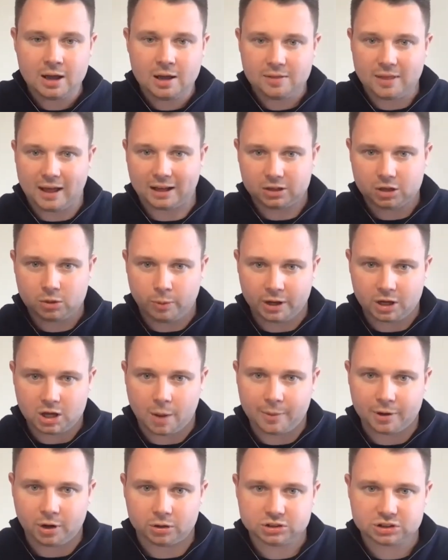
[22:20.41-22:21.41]
That we're
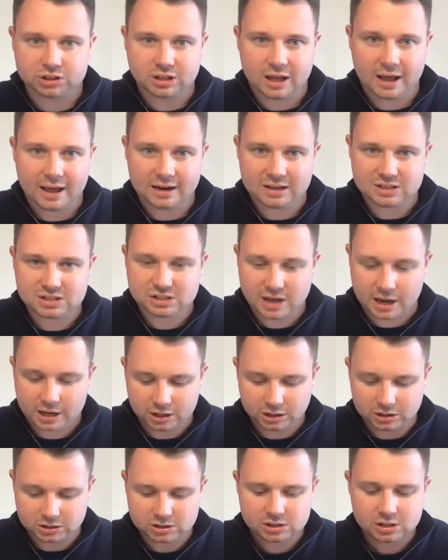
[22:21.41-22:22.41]
coming on to that in a
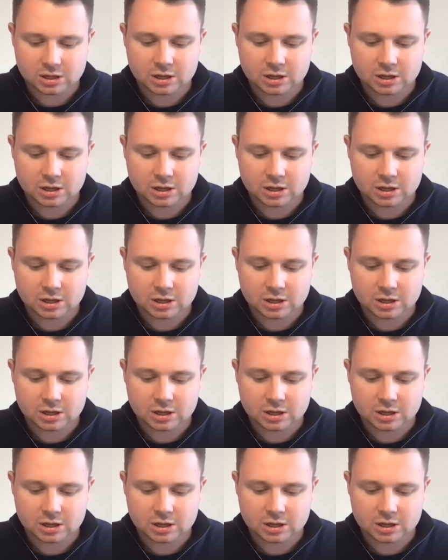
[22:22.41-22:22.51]
second.